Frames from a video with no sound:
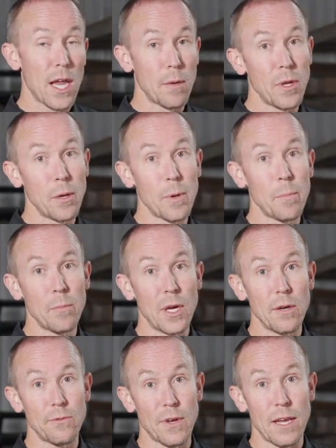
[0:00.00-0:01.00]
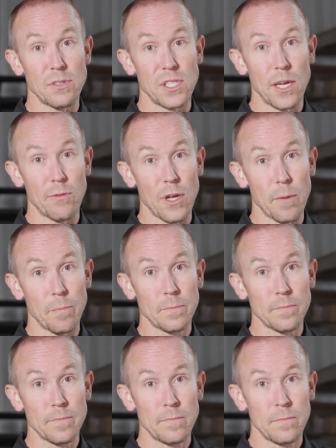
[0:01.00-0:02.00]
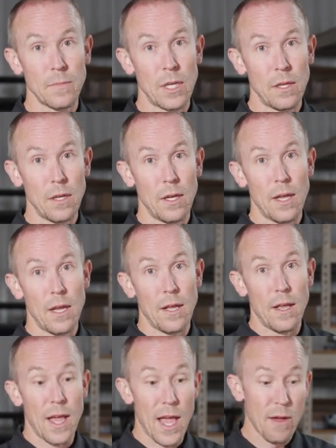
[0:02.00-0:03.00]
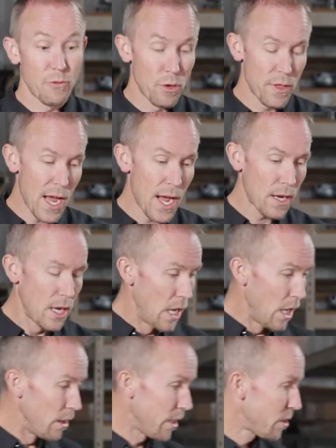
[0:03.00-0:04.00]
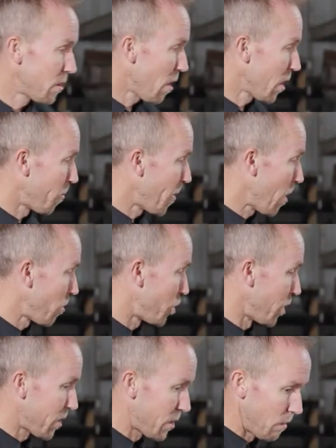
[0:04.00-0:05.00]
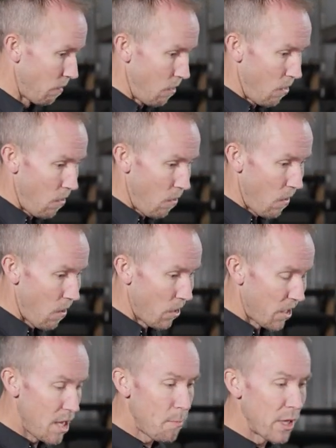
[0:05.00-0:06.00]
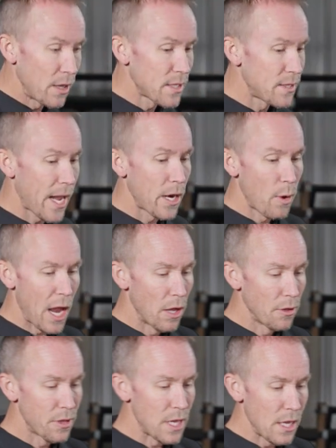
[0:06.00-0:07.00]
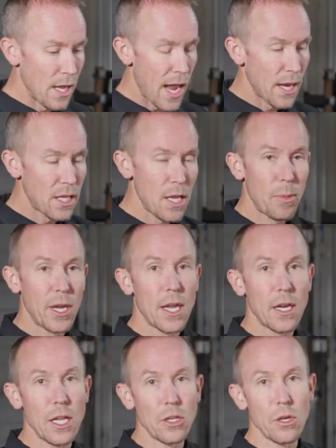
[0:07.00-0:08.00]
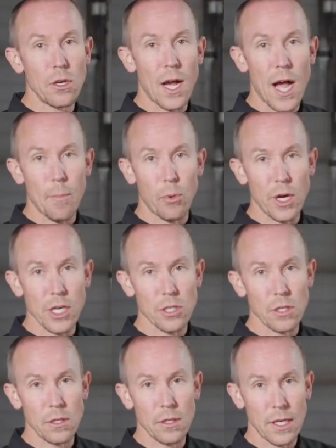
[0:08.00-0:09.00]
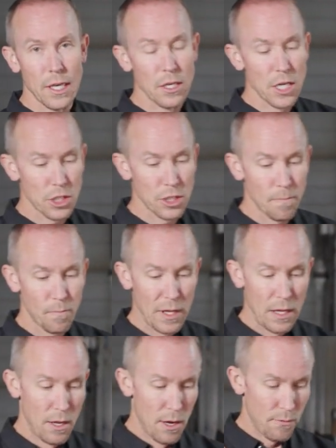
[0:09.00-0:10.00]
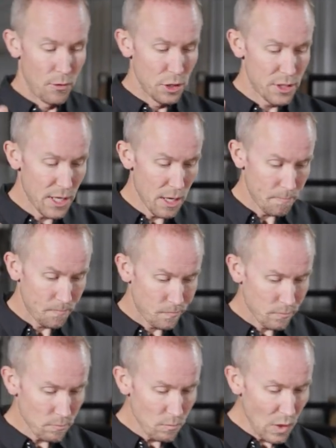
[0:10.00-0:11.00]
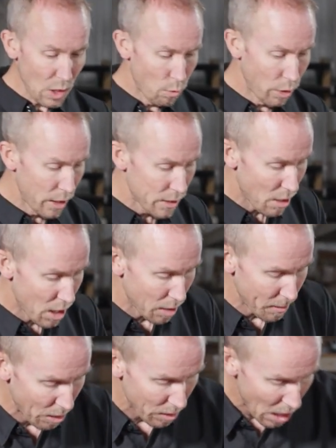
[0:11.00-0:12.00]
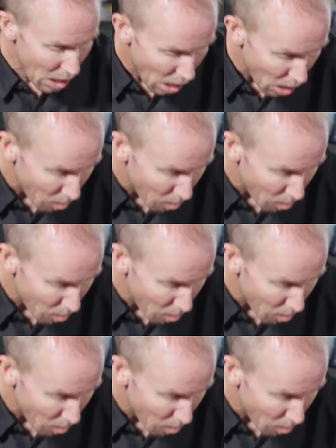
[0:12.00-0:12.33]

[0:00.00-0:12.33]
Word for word: at a minimum of 5 CFM. After that, let's talk about just keeping this dyno healthy and keeping it in good operational condition. First up, we're gonna talk about